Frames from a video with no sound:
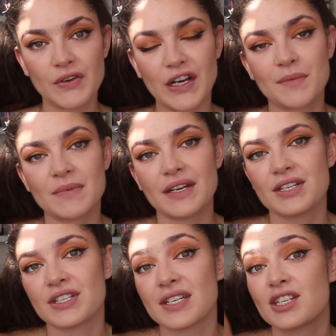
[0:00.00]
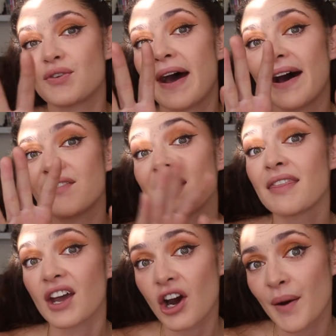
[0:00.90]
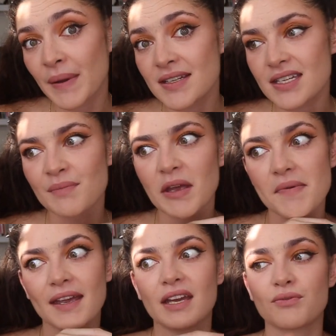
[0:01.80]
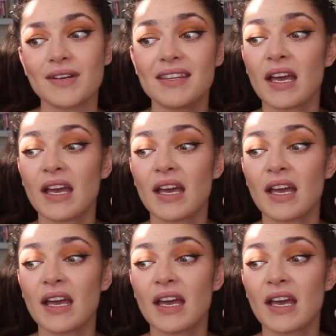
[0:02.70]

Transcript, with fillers: recommendations that you have in the comments and maybe I can read